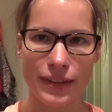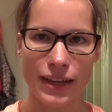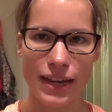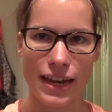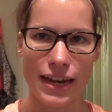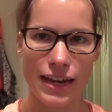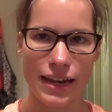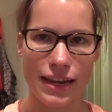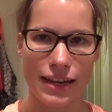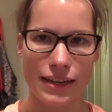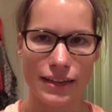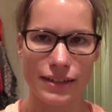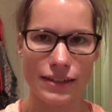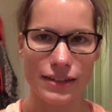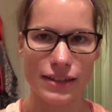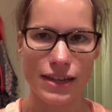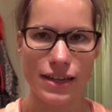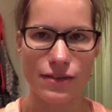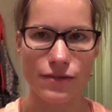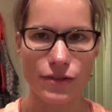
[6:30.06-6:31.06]

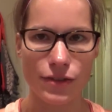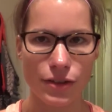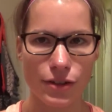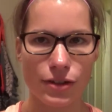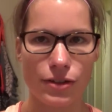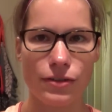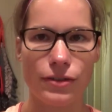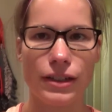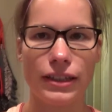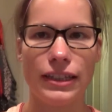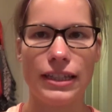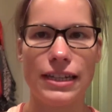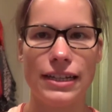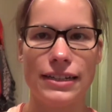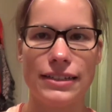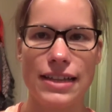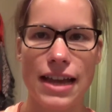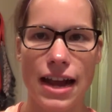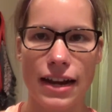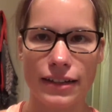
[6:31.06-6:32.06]
And if you're really
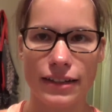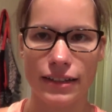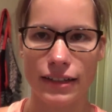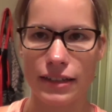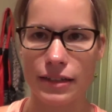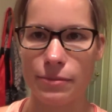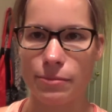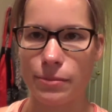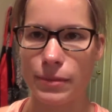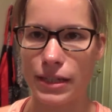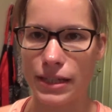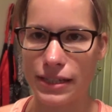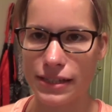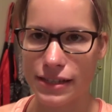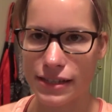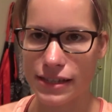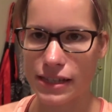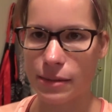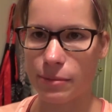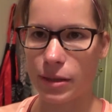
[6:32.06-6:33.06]
exact like me,
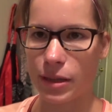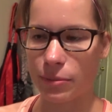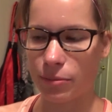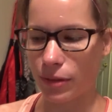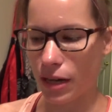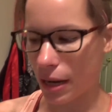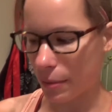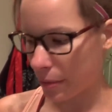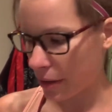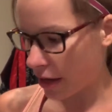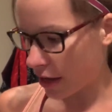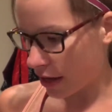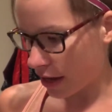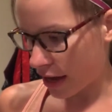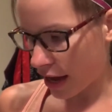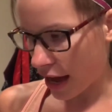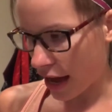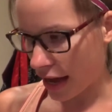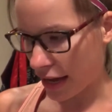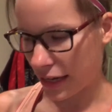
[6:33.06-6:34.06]
since I'm on prep,
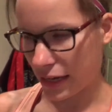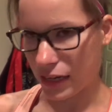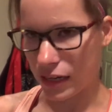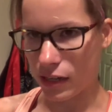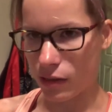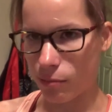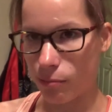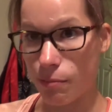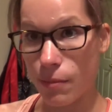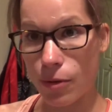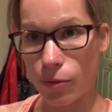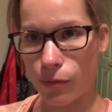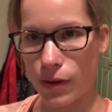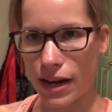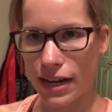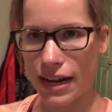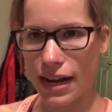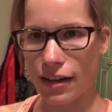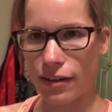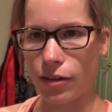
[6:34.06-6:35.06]
I
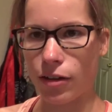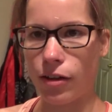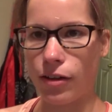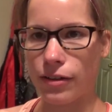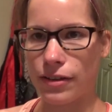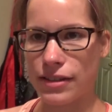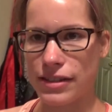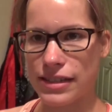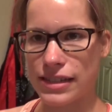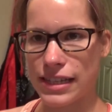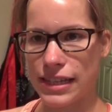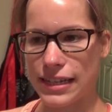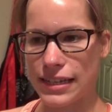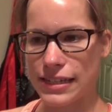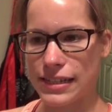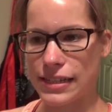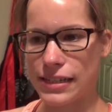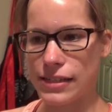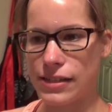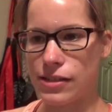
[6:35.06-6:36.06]
weighed out all the
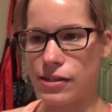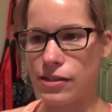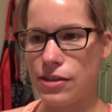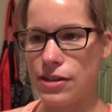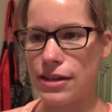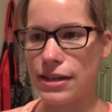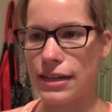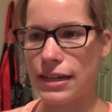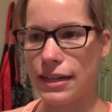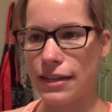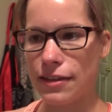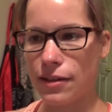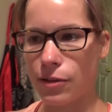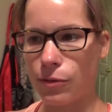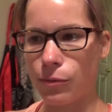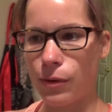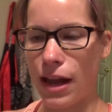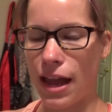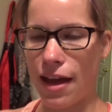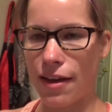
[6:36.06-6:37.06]
slices, so you could either
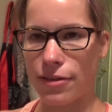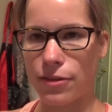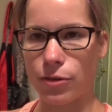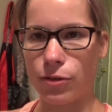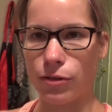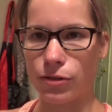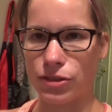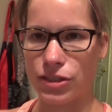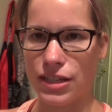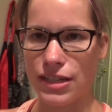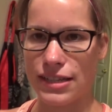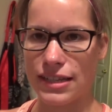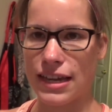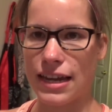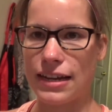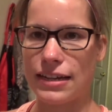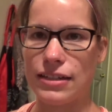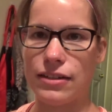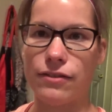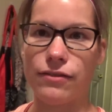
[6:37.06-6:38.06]
weigh out the whole
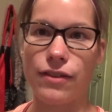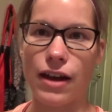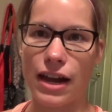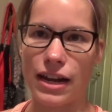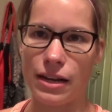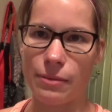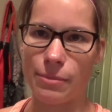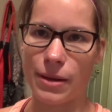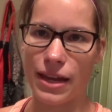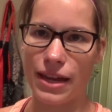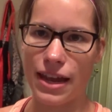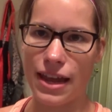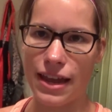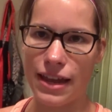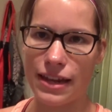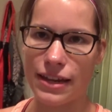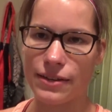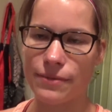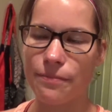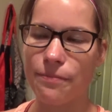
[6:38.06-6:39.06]
cheesecake, divide it by
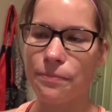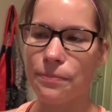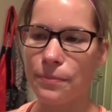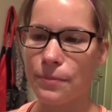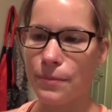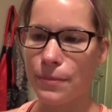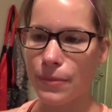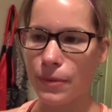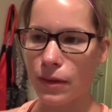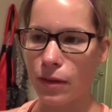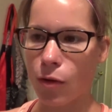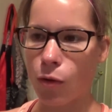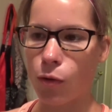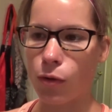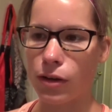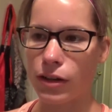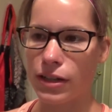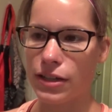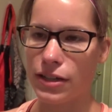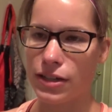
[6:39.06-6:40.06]
8,
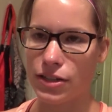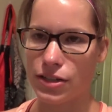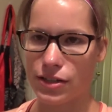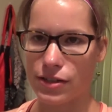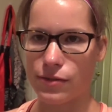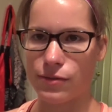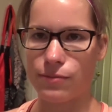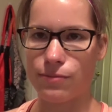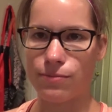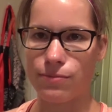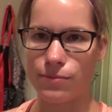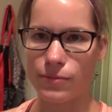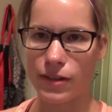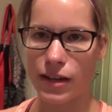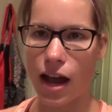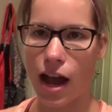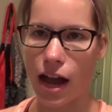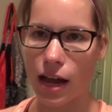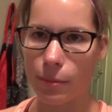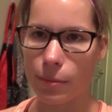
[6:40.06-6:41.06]
or you could just
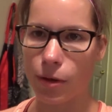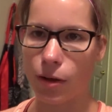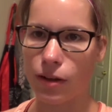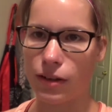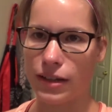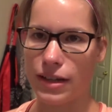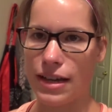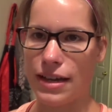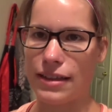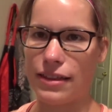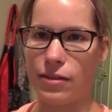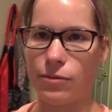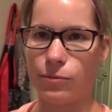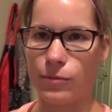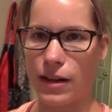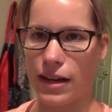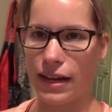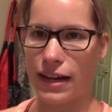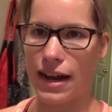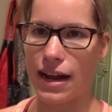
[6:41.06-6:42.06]
eyeball it and then
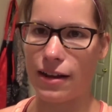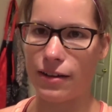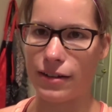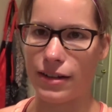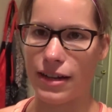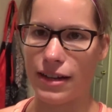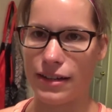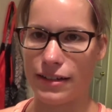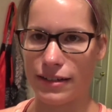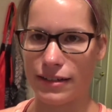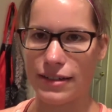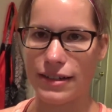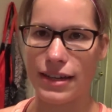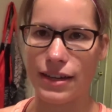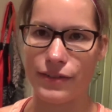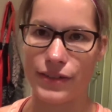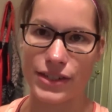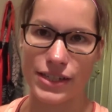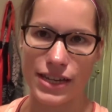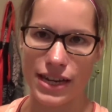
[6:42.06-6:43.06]
weigh it out and
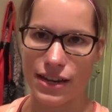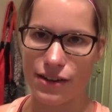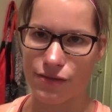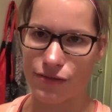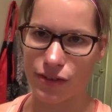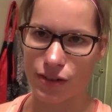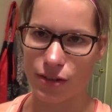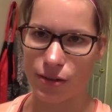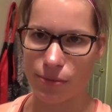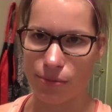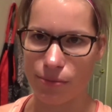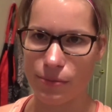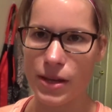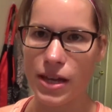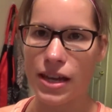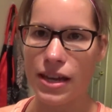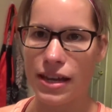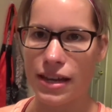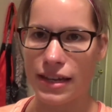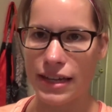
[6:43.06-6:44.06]
give and take from
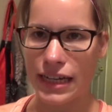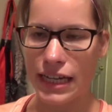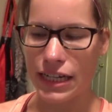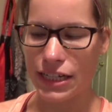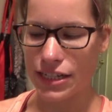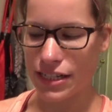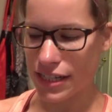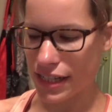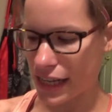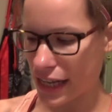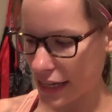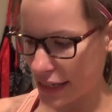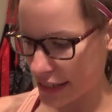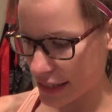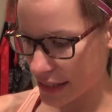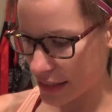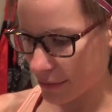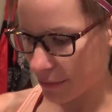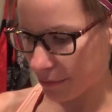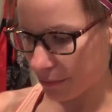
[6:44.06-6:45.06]
each
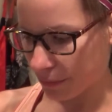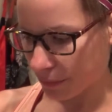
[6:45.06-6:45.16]
slice.